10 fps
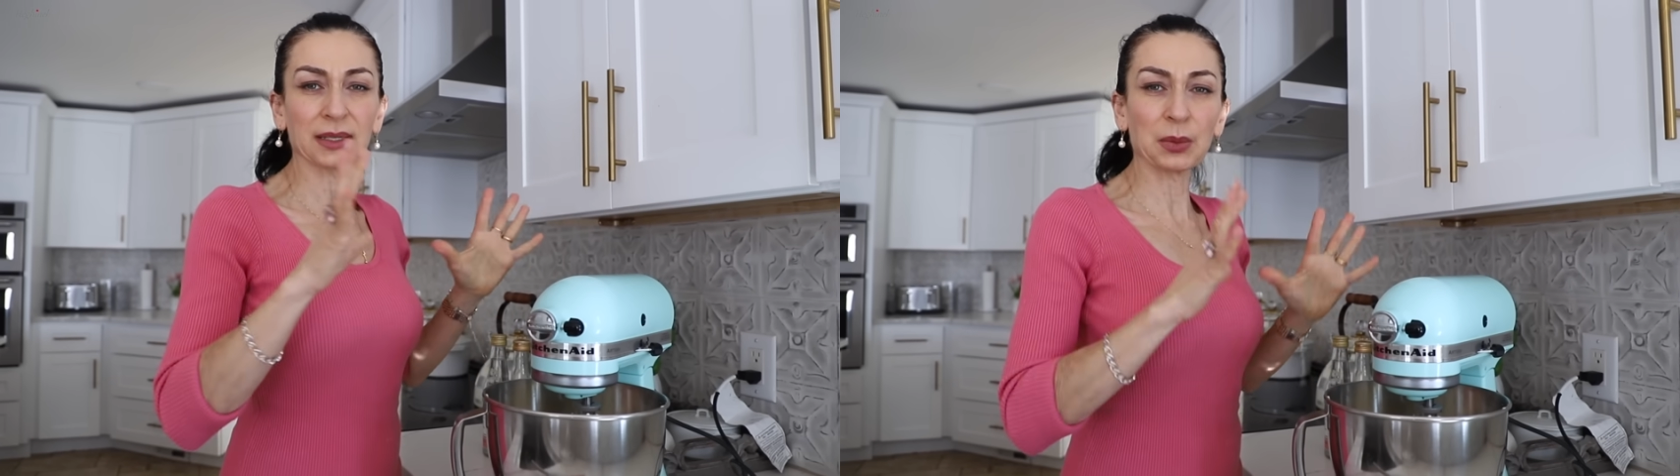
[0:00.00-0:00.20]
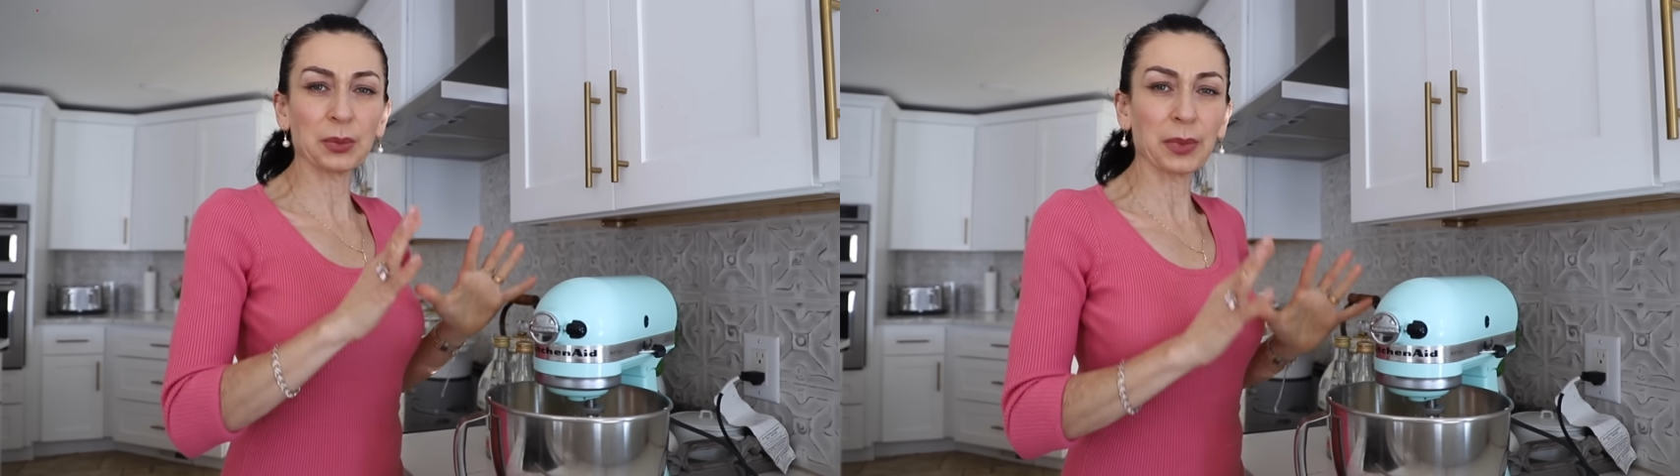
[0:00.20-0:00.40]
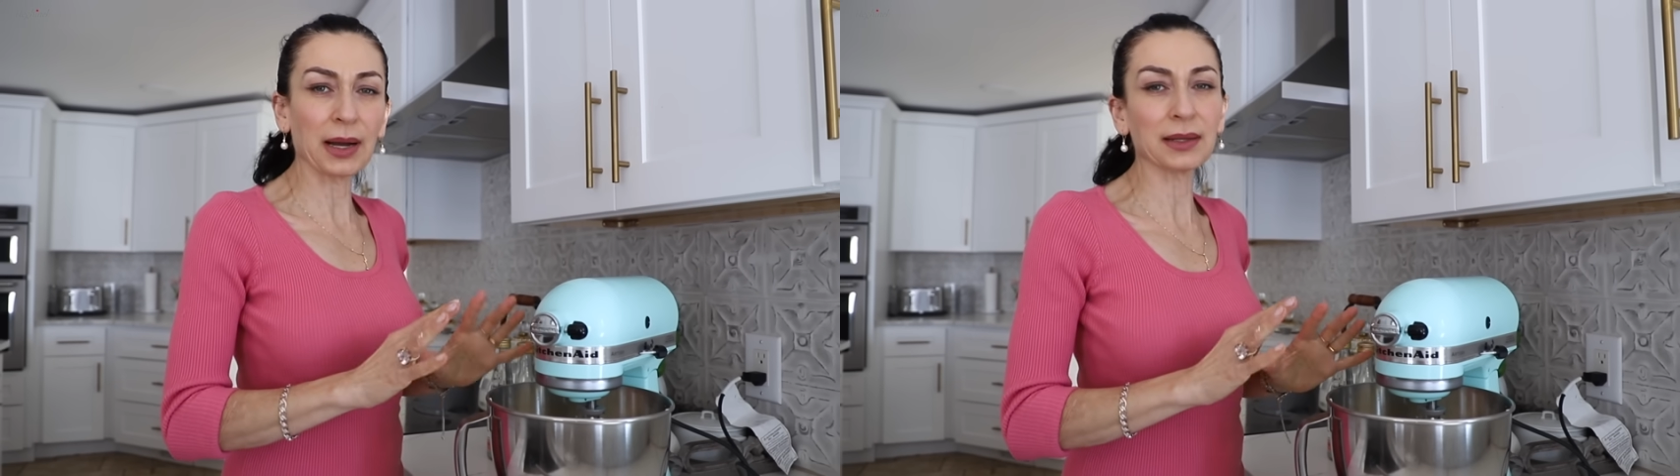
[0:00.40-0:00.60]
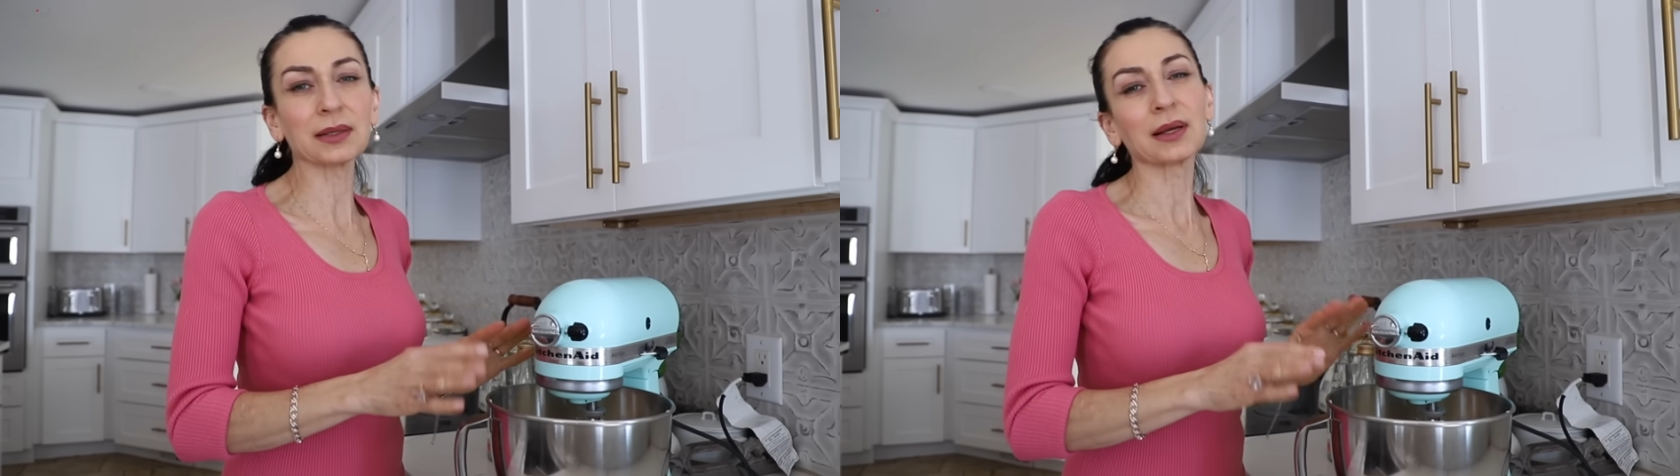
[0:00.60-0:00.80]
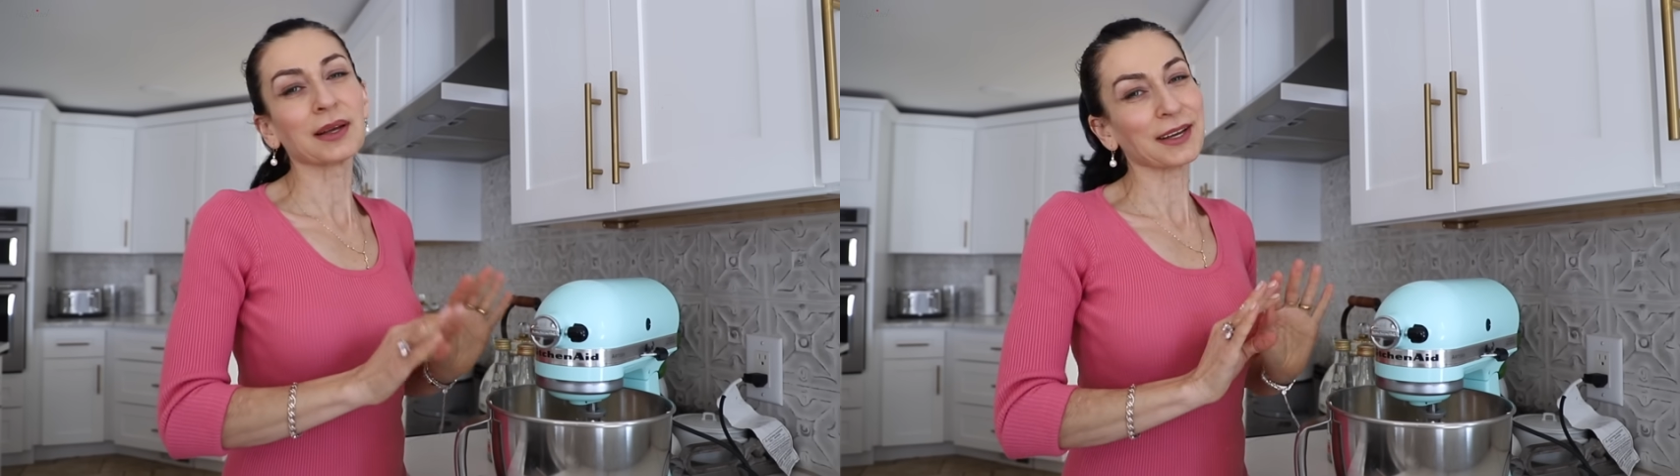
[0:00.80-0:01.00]
combined,
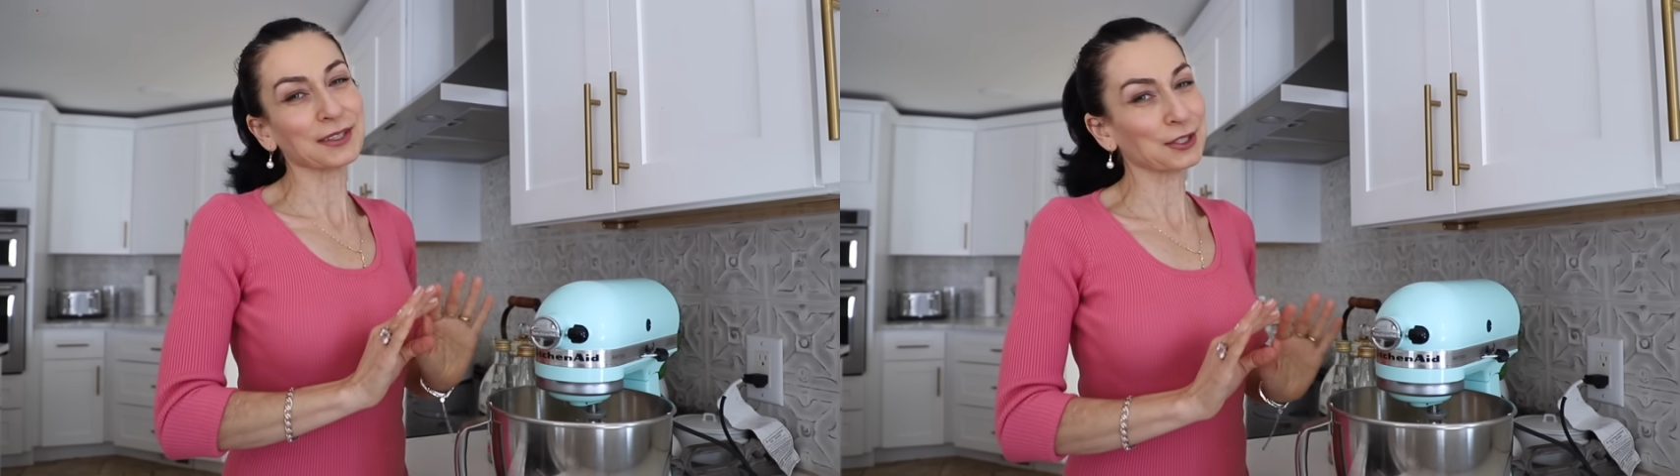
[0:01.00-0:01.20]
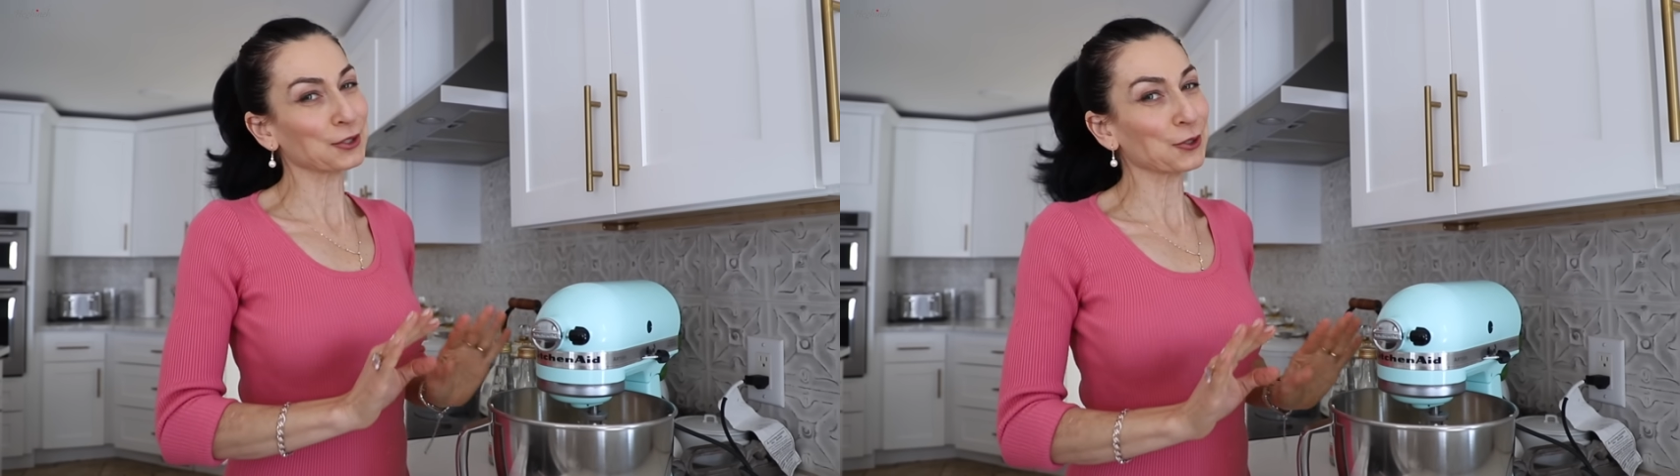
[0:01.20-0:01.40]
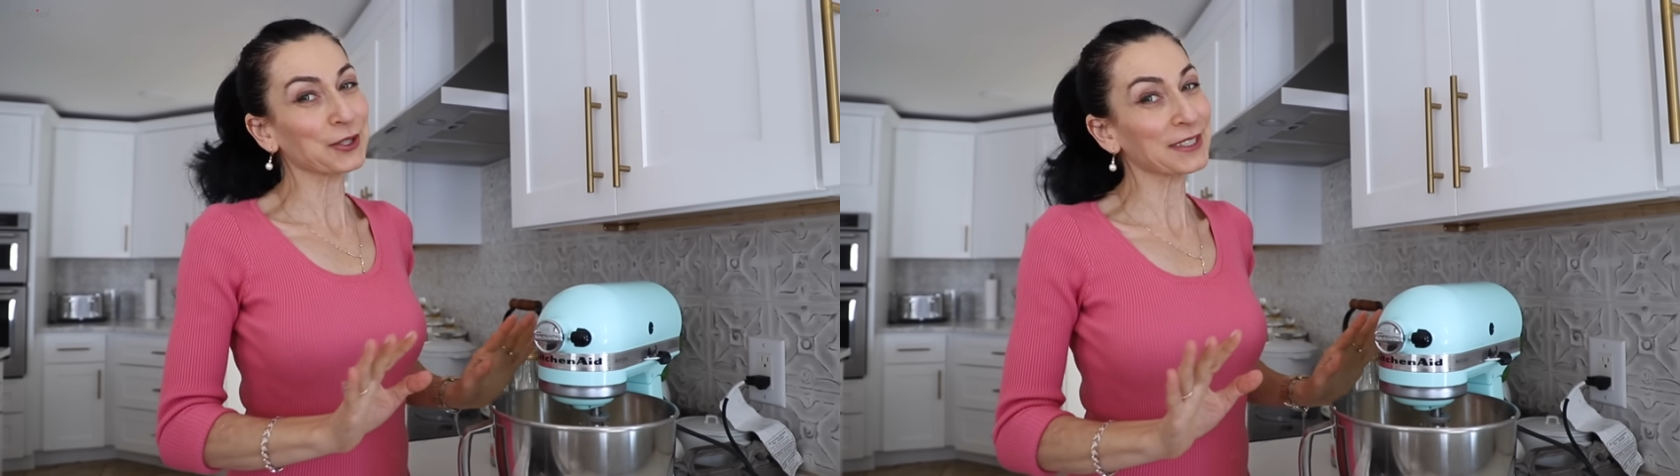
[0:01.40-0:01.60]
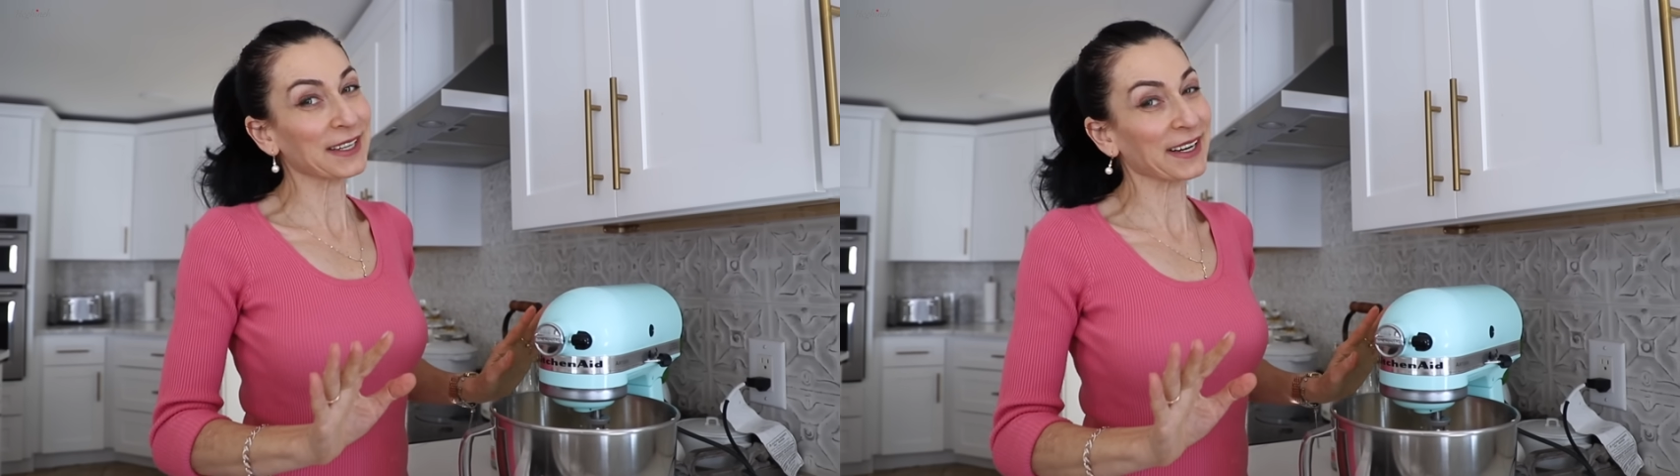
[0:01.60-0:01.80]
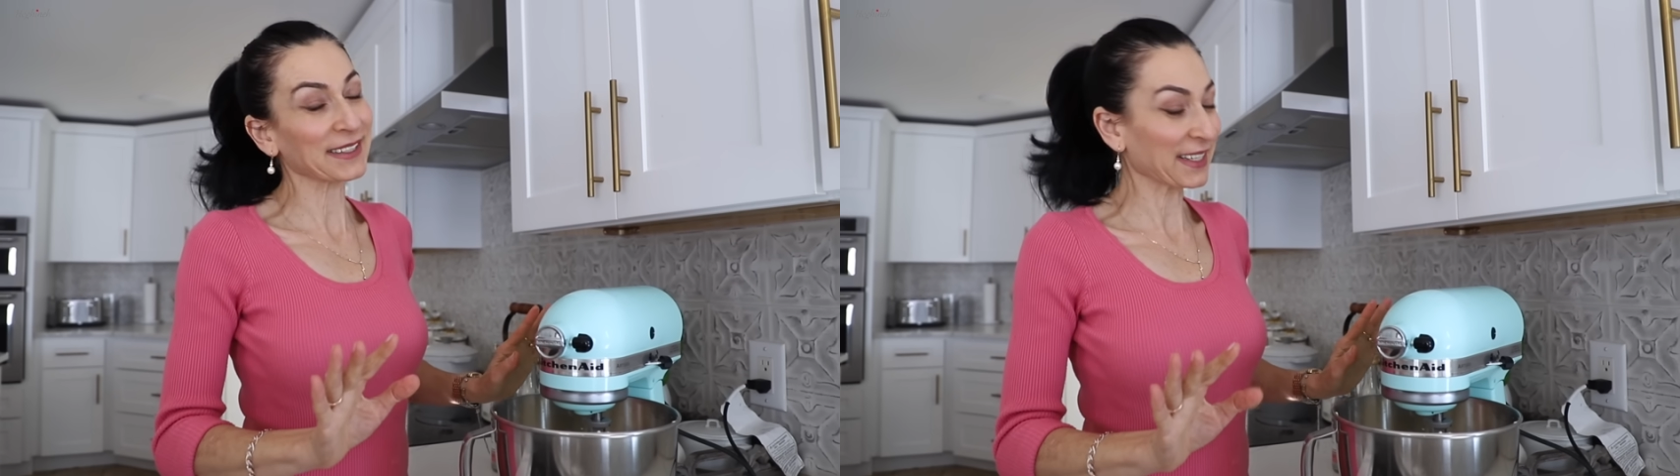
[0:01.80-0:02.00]
and the dough is
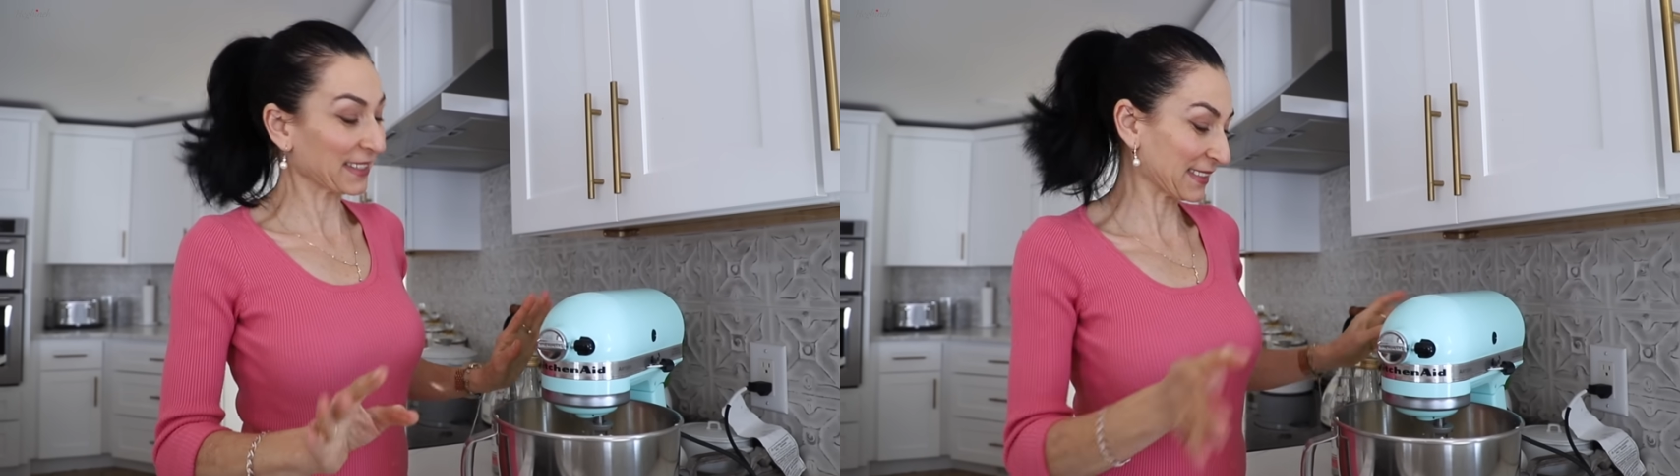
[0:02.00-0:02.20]
ready.